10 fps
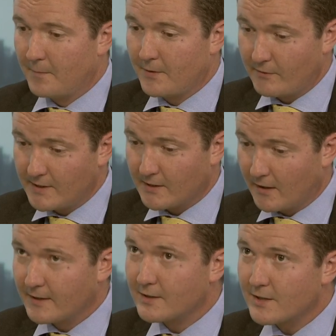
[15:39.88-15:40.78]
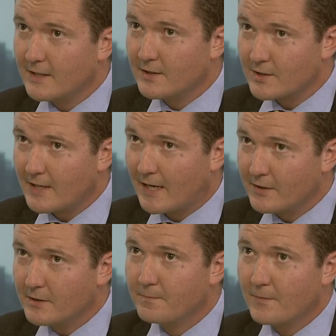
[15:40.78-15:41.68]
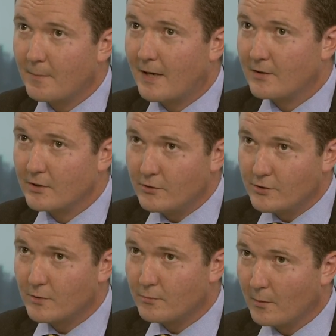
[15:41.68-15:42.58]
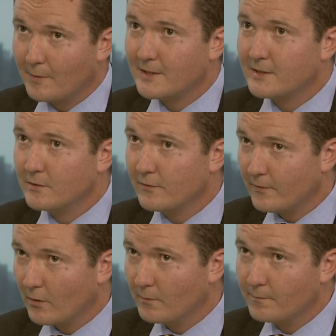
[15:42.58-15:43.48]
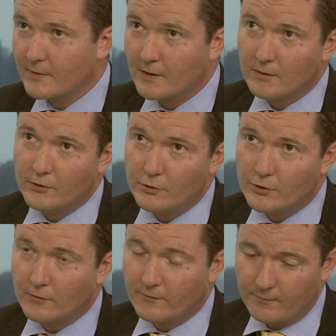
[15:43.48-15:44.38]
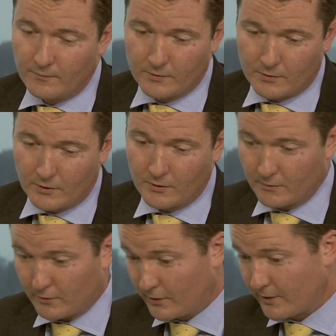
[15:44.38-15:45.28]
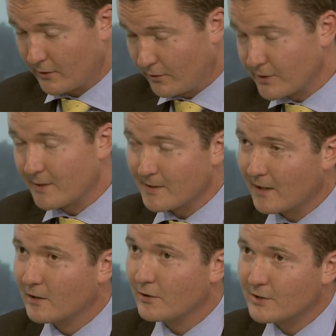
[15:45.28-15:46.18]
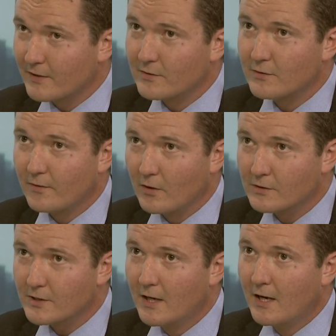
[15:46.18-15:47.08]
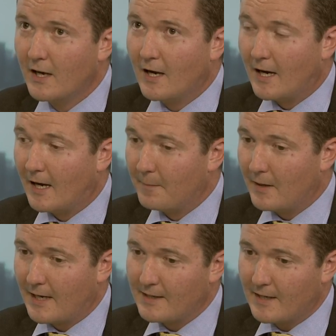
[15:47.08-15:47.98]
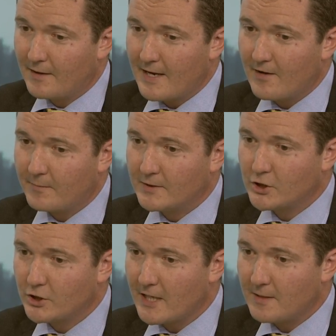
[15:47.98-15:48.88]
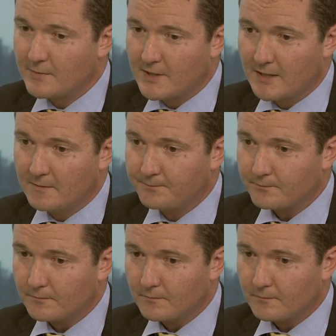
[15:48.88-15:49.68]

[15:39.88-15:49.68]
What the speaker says: there is guidance in the standard about the use of probability and default, the use of other concepts like loss given default, and they have been shaped in